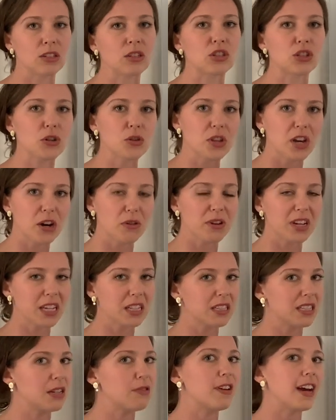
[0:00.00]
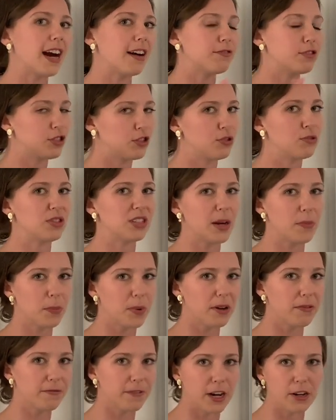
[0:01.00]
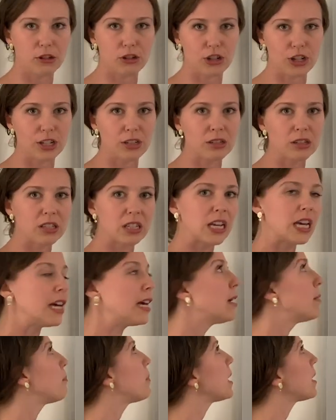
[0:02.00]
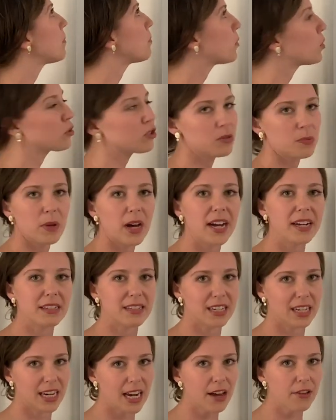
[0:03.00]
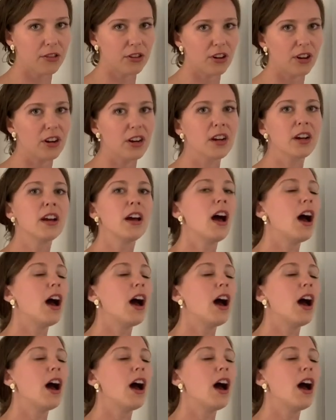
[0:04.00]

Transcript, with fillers: And so there we can see we have two separate functions being multiplied together.